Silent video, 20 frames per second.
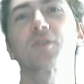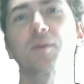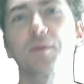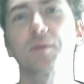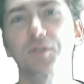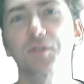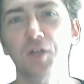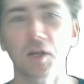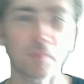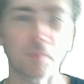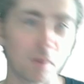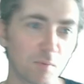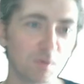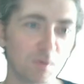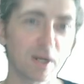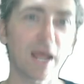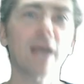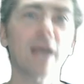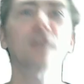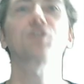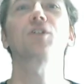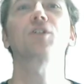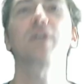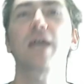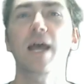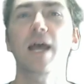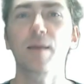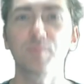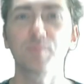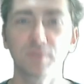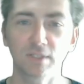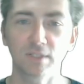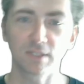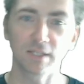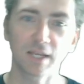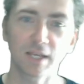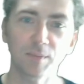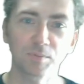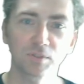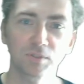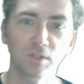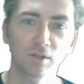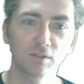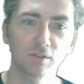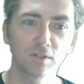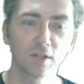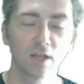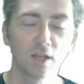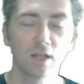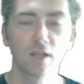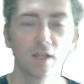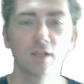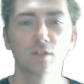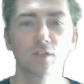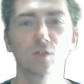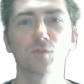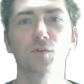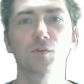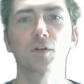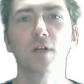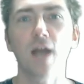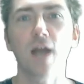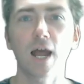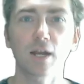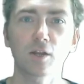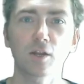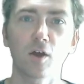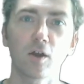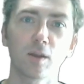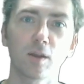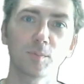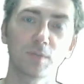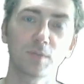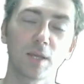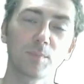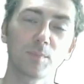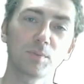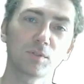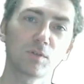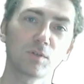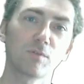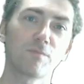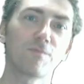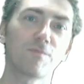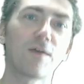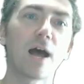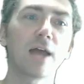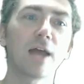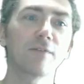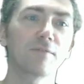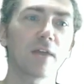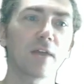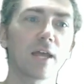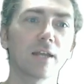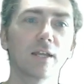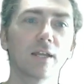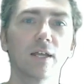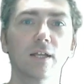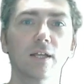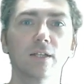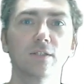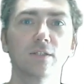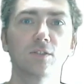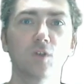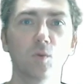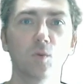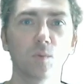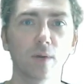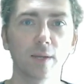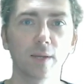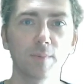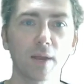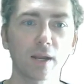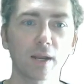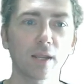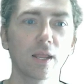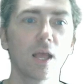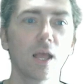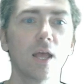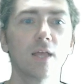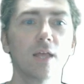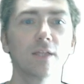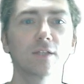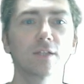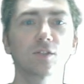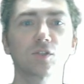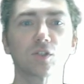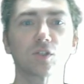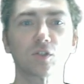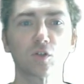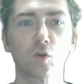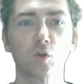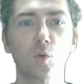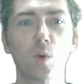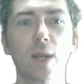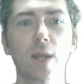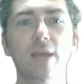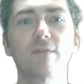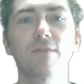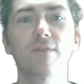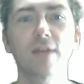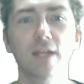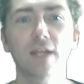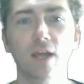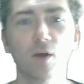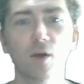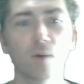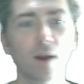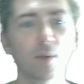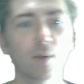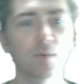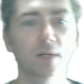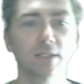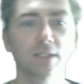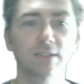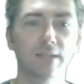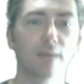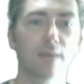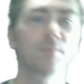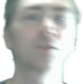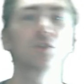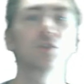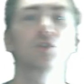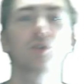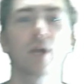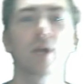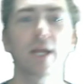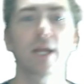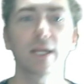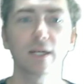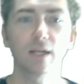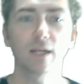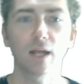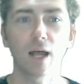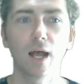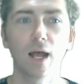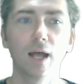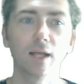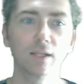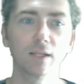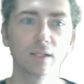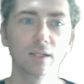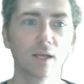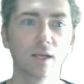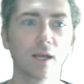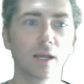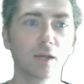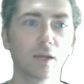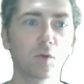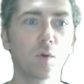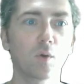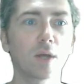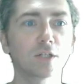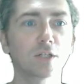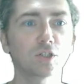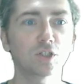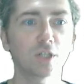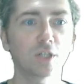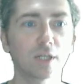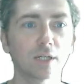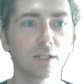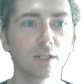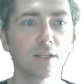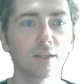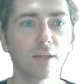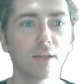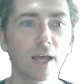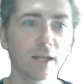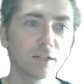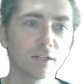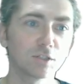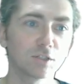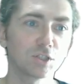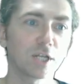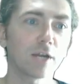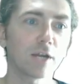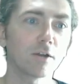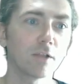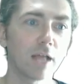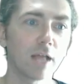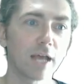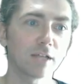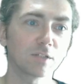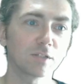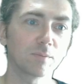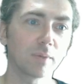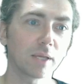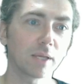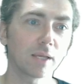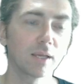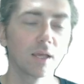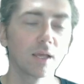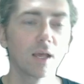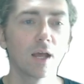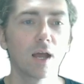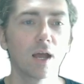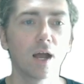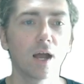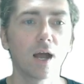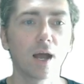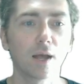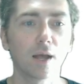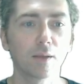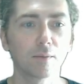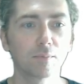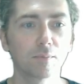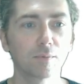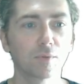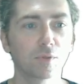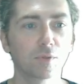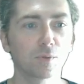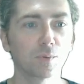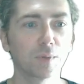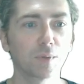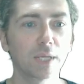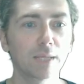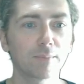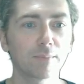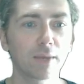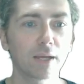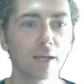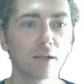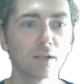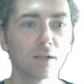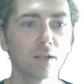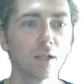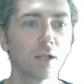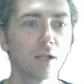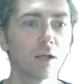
I'm not talking about what actually happens in the episodes. So if you're not caught up to episode 5 yet, don't worry about it. This is just a quick video where I want to demonstrate a question that Cheryl asked me through email.